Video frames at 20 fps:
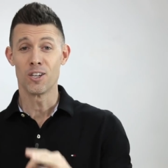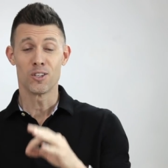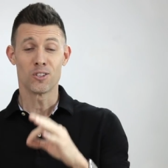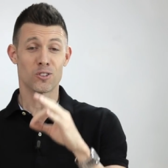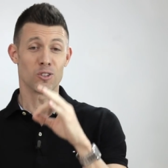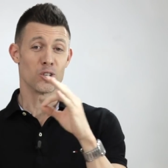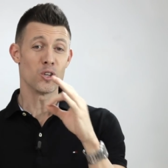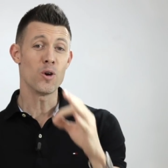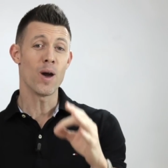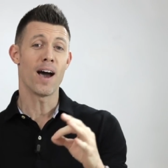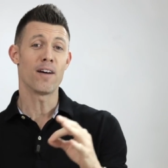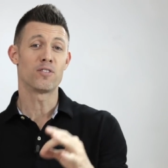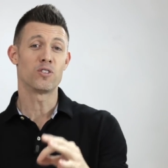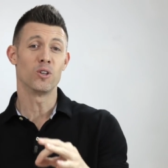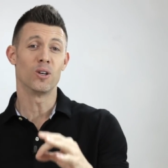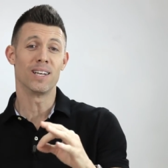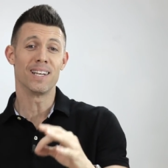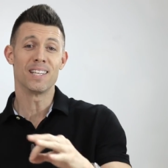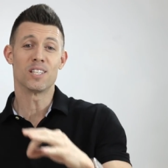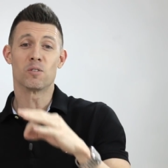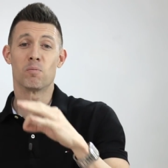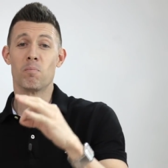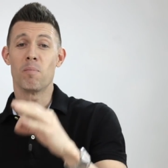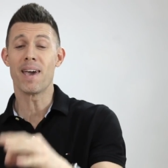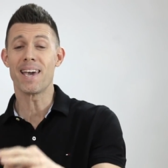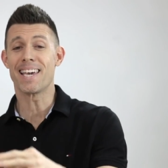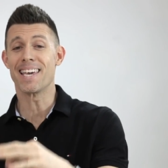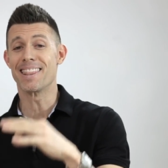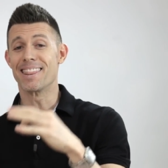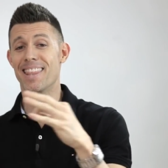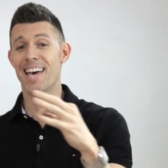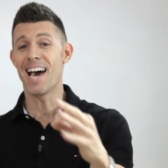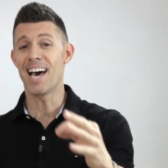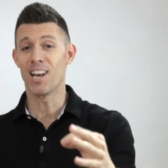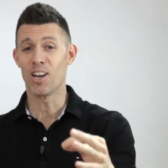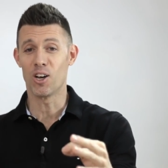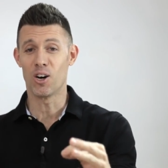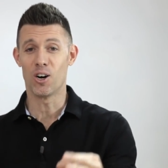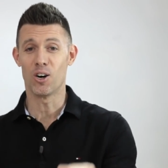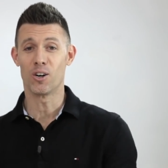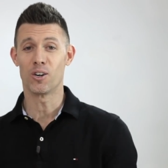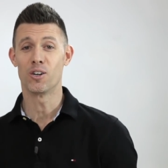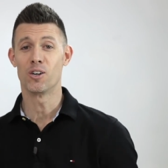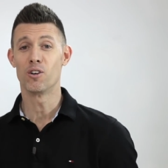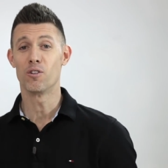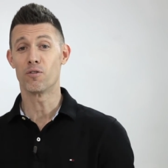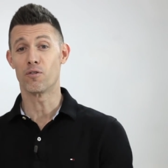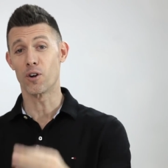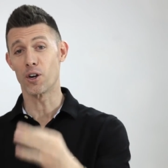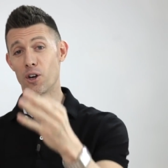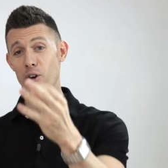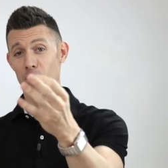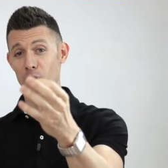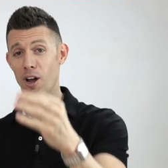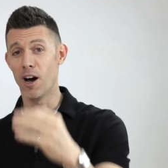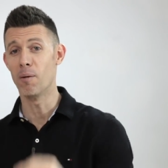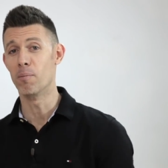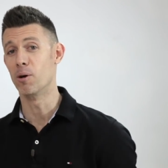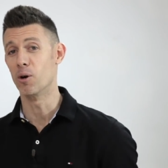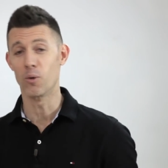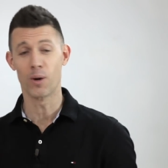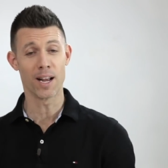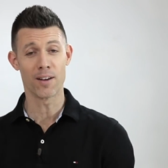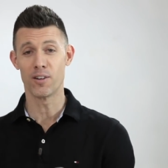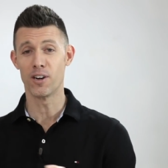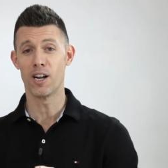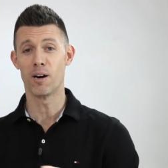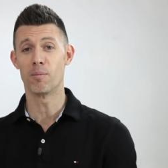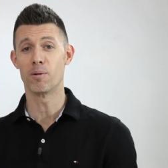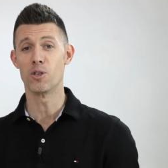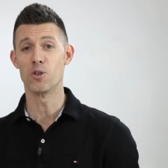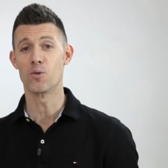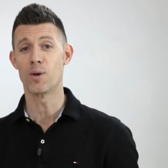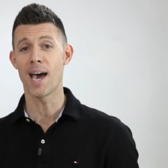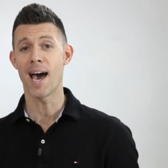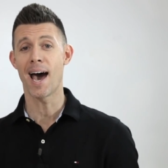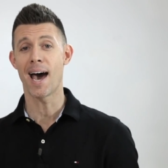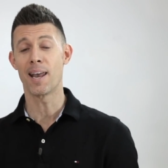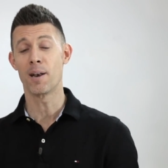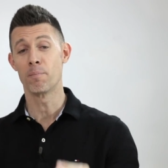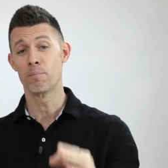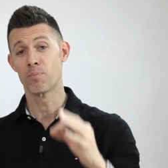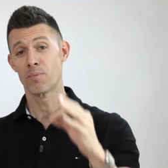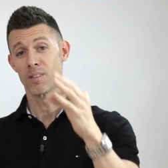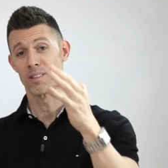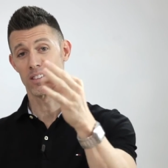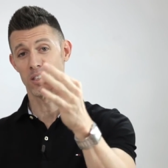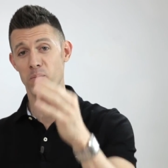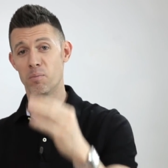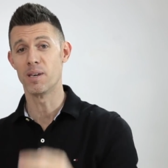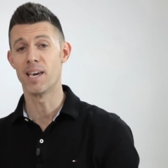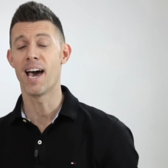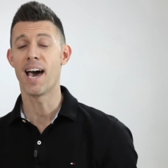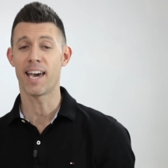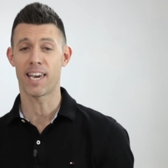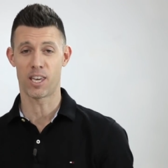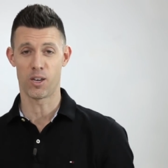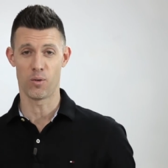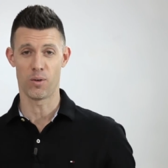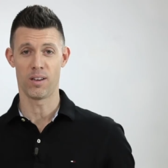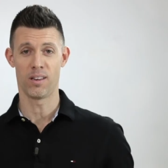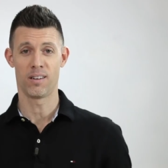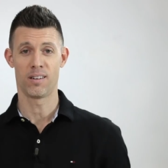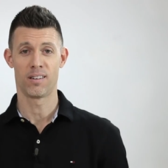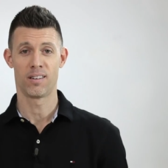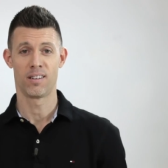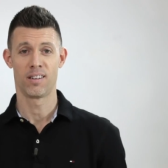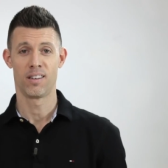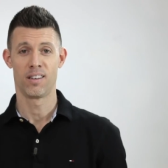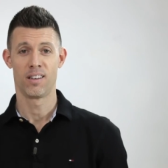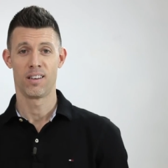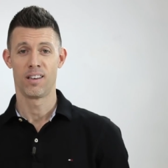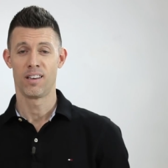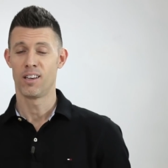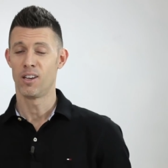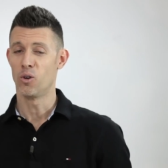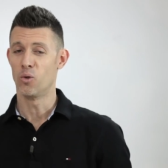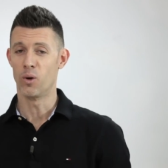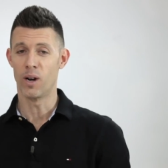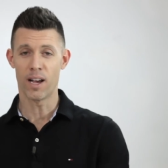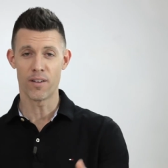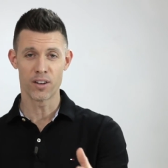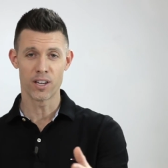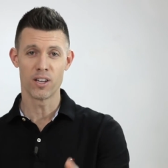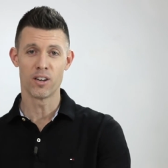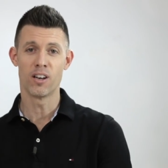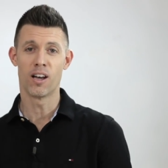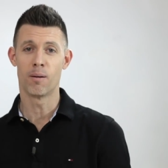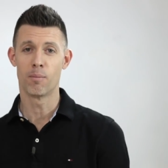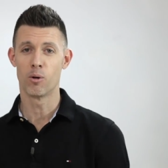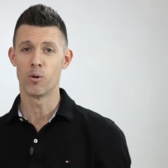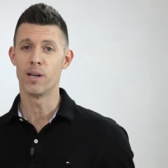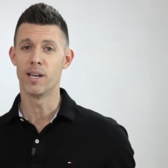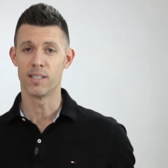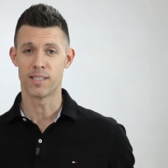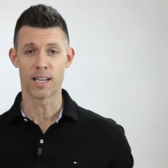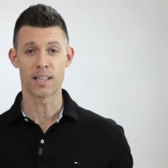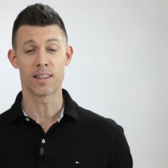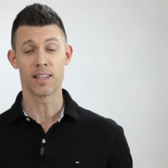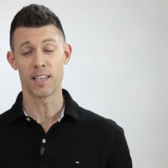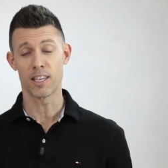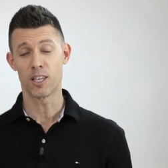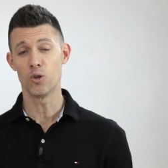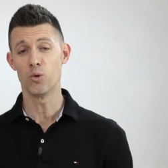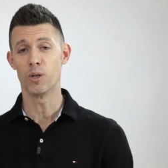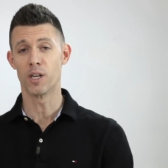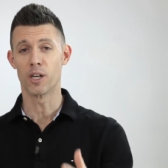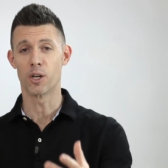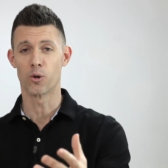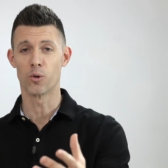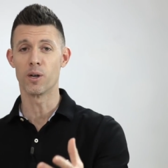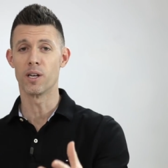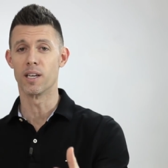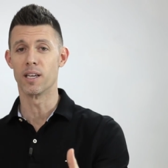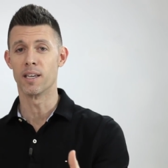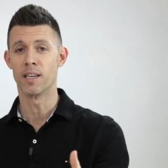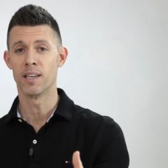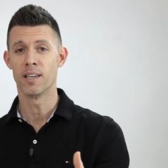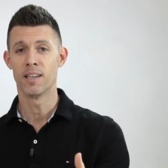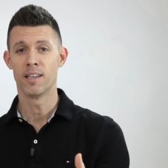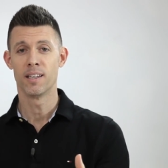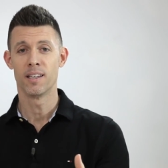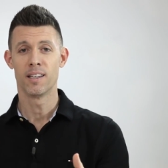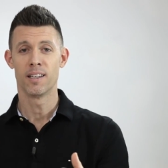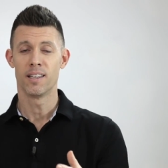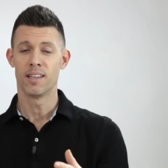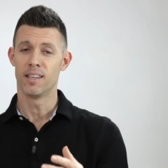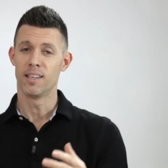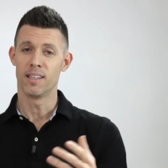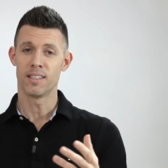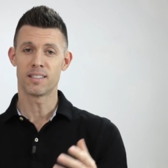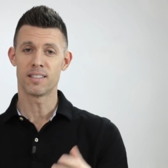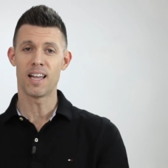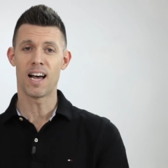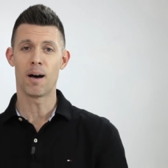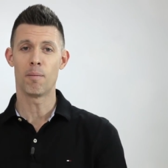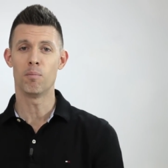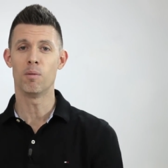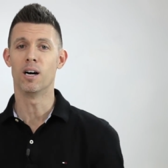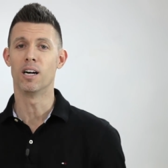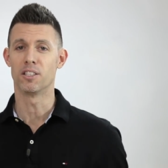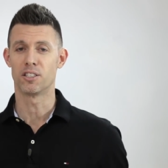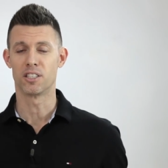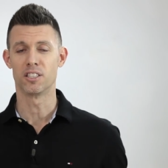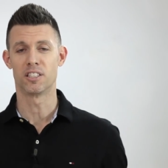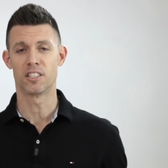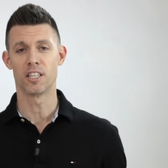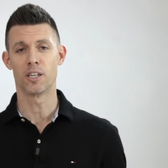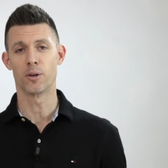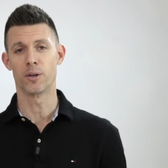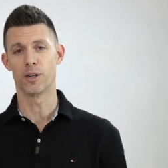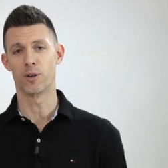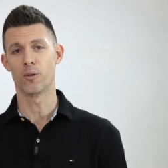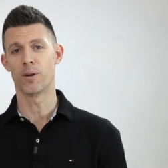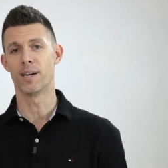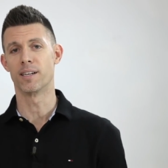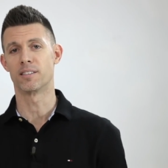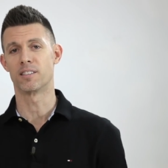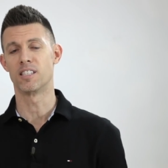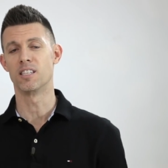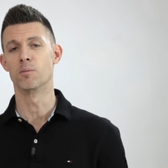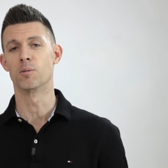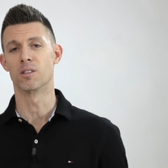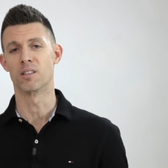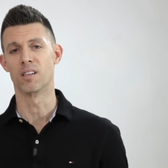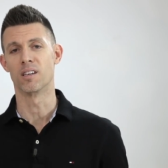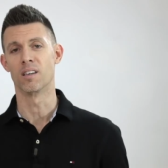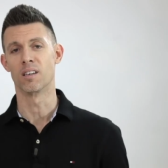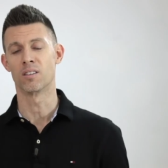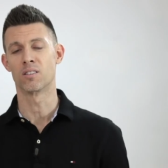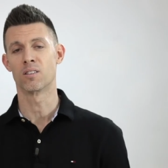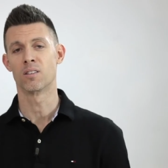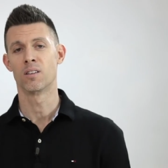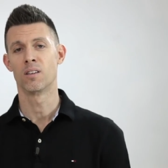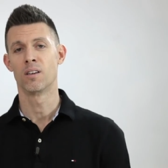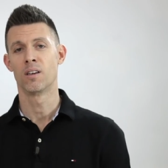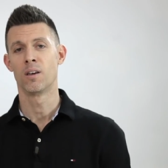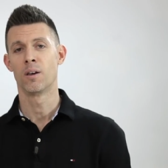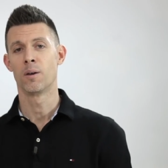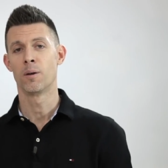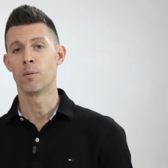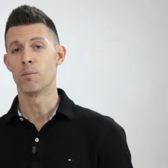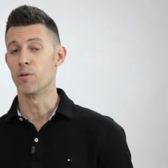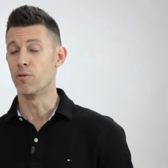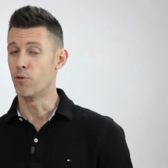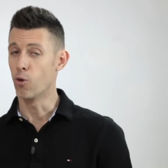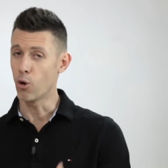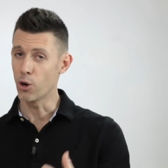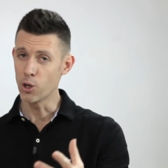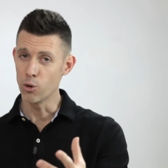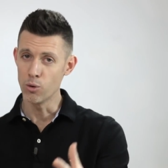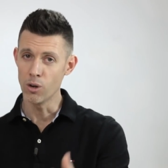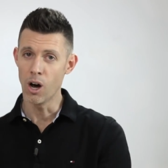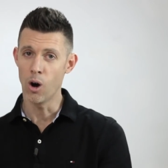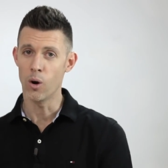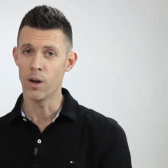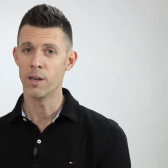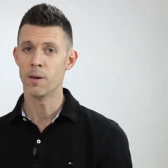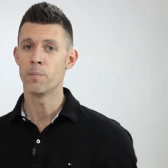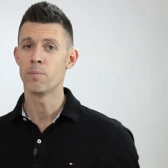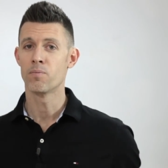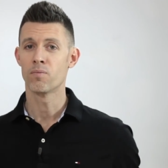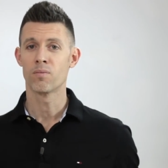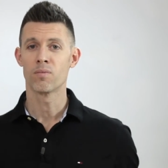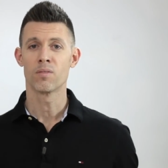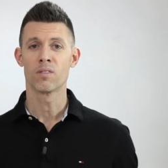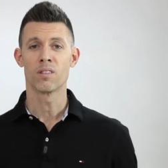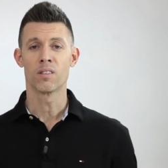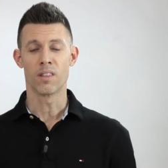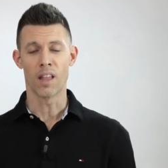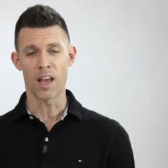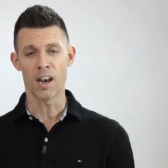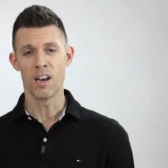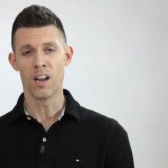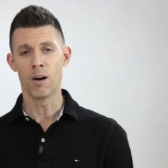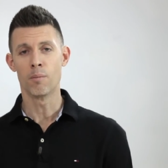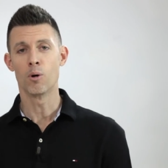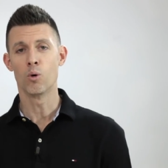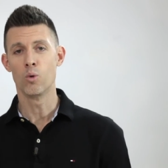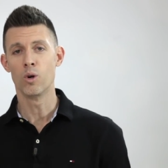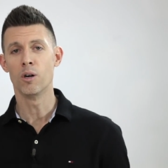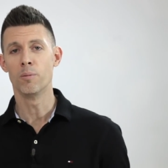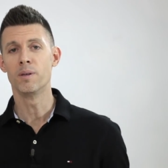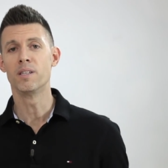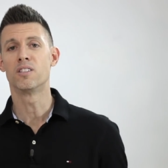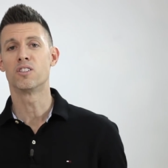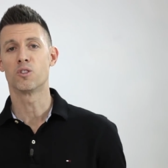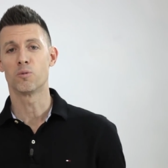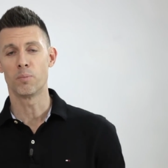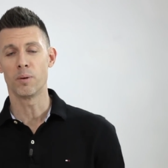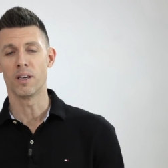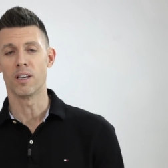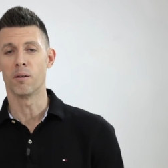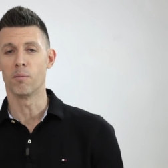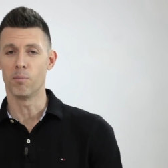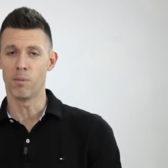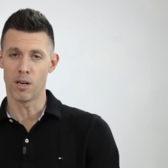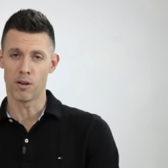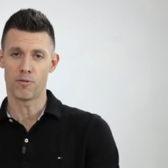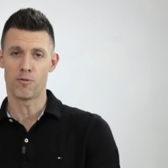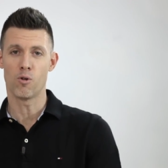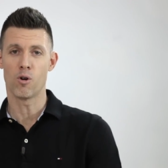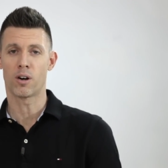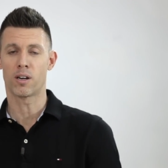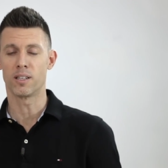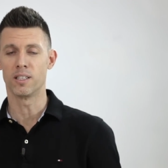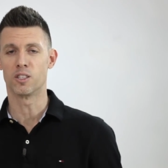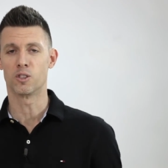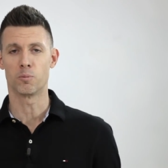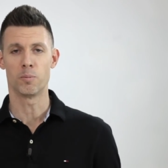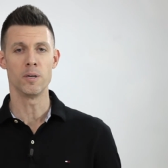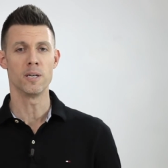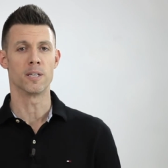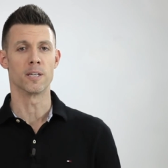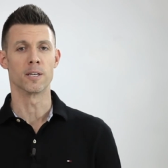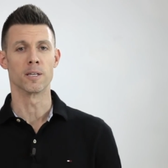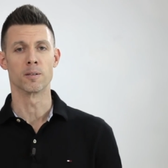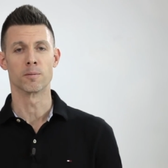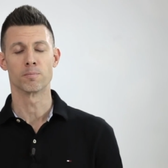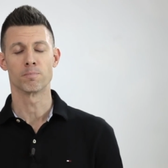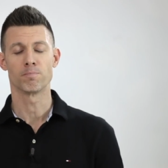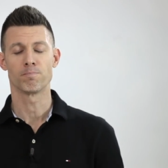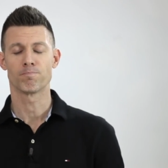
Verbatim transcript: So you have to at least make it that long for your number, whatever number you got, to be accurate. Whatever your number is, I think you would agree, it's not much considering the grand scheme of things. Before you know it, that number will be spent, metaphorically speaking.